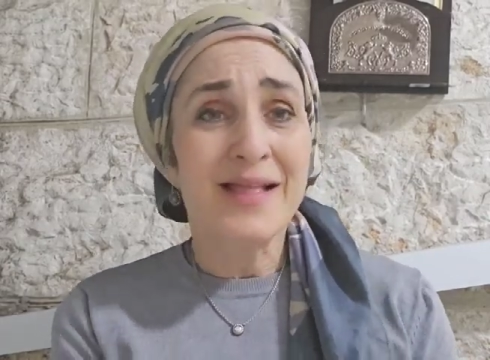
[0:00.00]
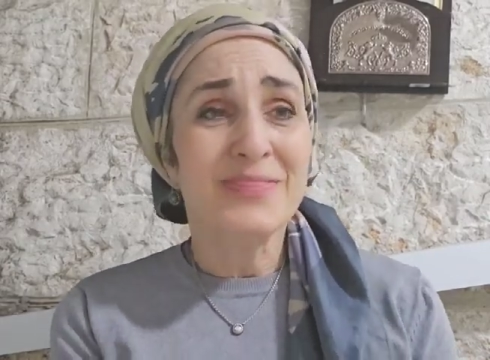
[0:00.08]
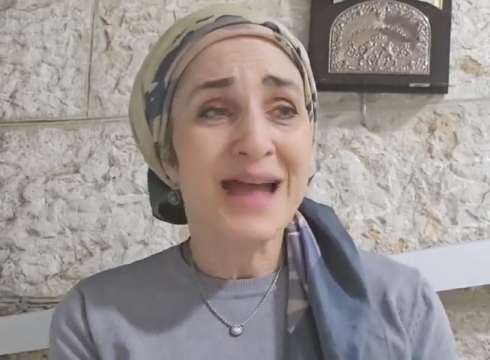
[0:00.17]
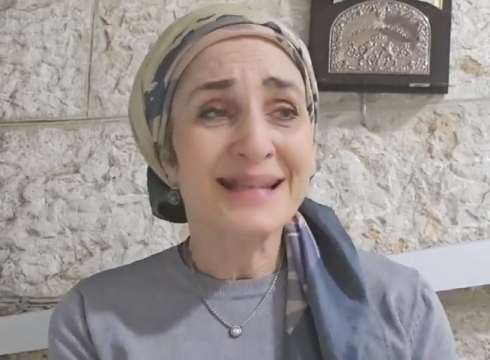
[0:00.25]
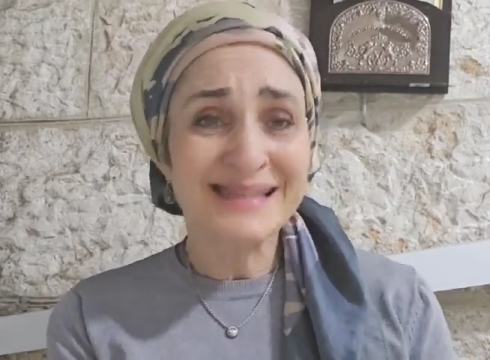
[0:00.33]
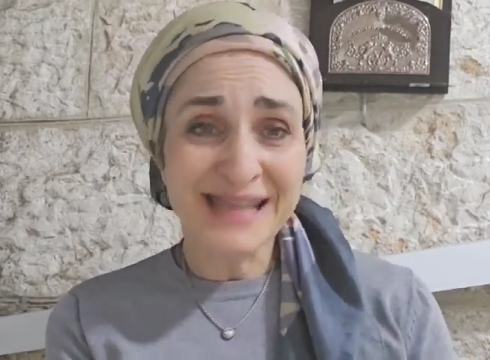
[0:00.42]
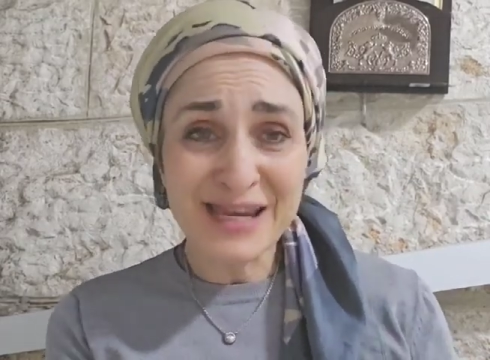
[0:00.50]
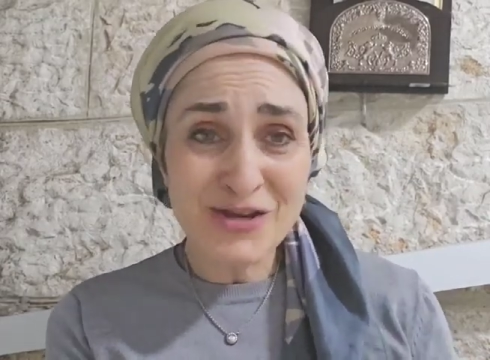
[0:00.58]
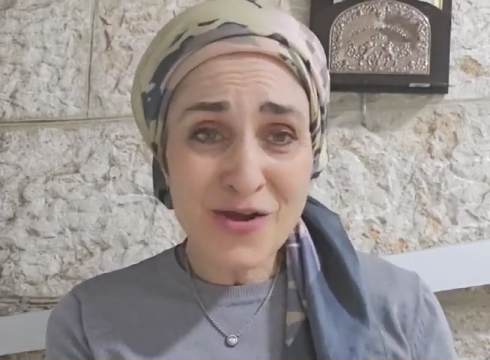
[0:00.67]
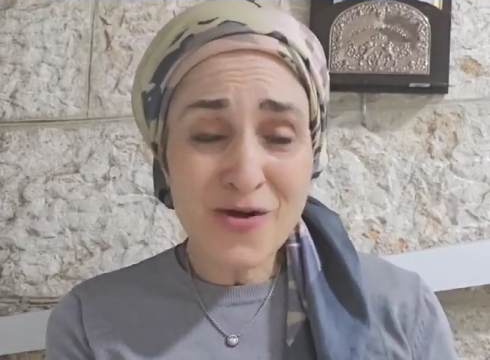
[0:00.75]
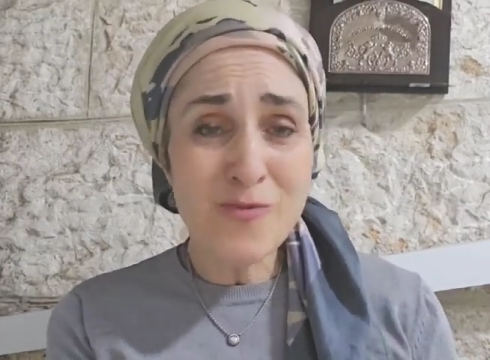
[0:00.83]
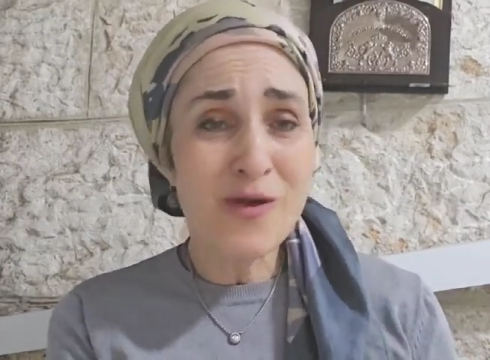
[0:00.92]
that's saying
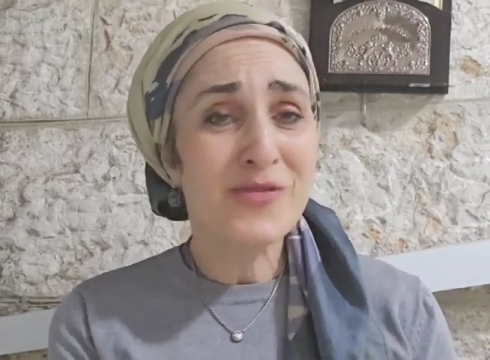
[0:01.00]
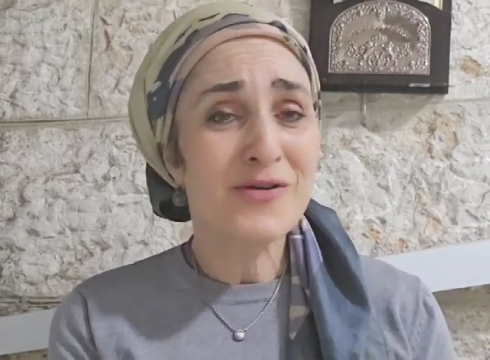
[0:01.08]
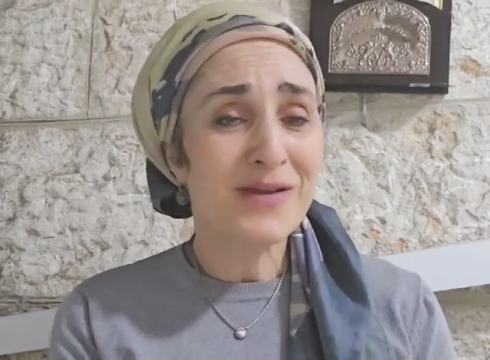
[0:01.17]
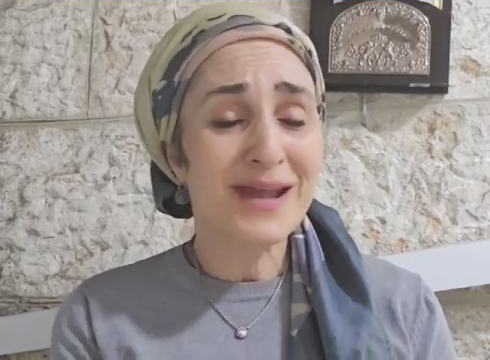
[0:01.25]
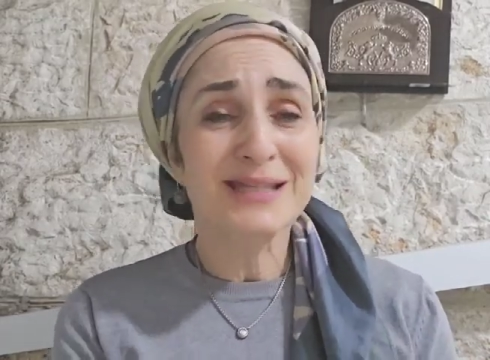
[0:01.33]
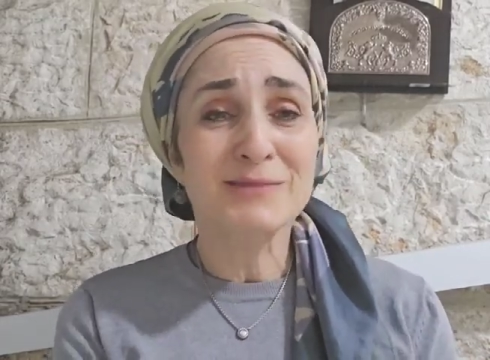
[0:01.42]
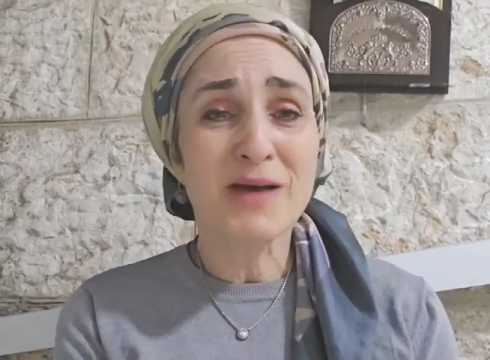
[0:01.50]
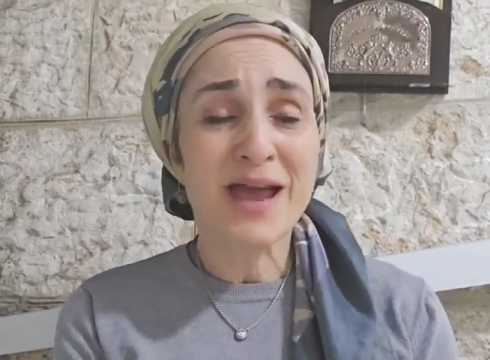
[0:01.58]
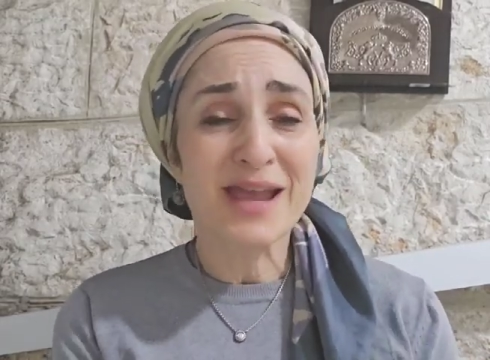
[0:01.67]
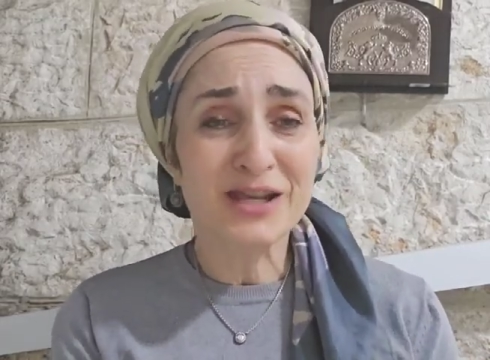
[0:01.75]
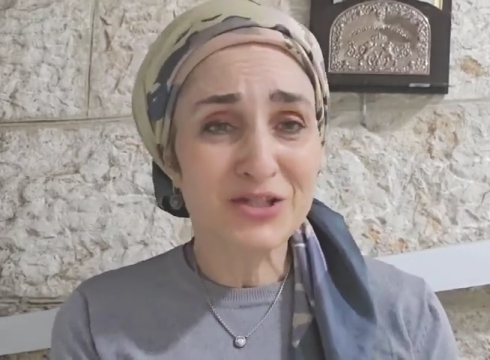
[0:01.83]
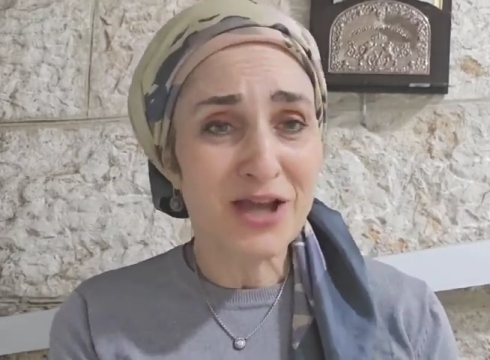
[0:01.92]
no, whether it's by
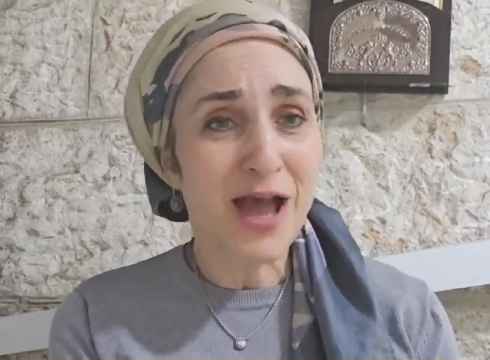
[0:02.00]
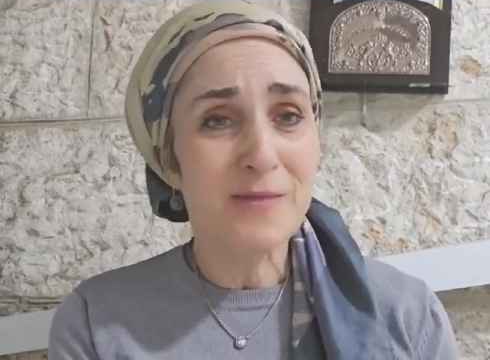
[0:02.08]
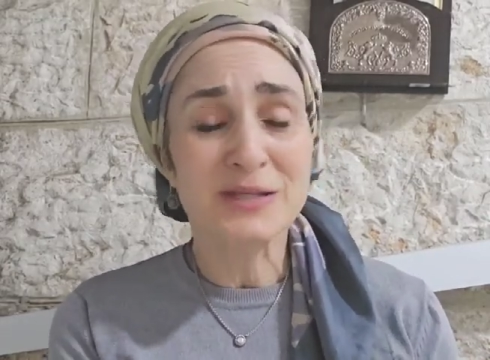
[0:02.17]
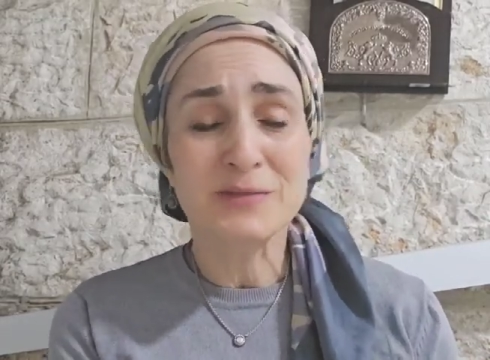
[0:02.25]
a job,